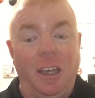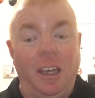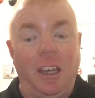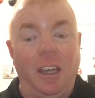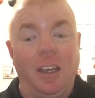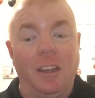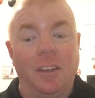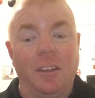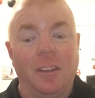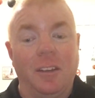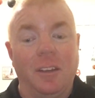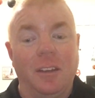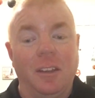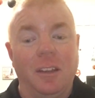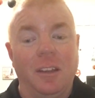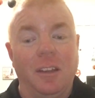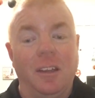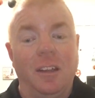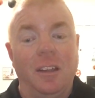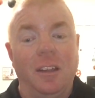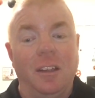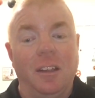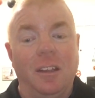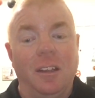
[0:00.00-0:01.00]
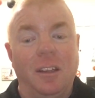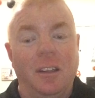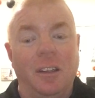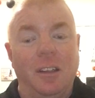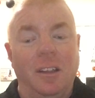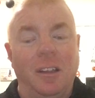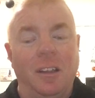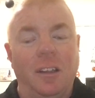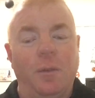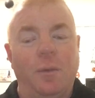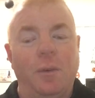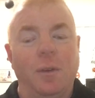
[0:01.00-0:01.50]
if
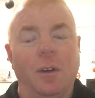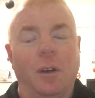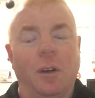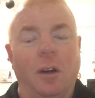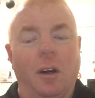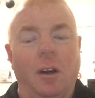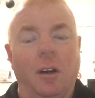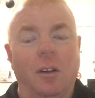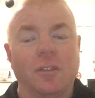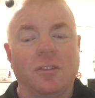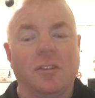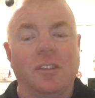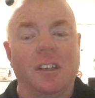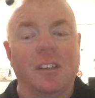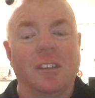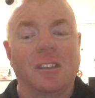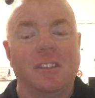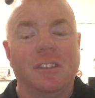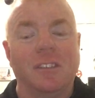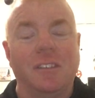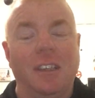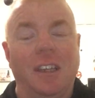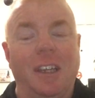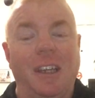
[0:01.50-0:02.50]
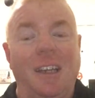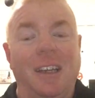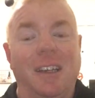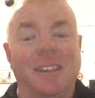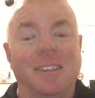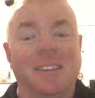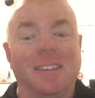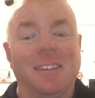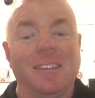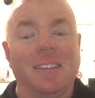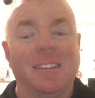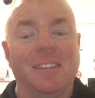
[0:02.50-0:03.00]
if we all take
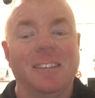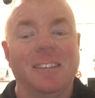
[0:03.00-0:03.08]
stands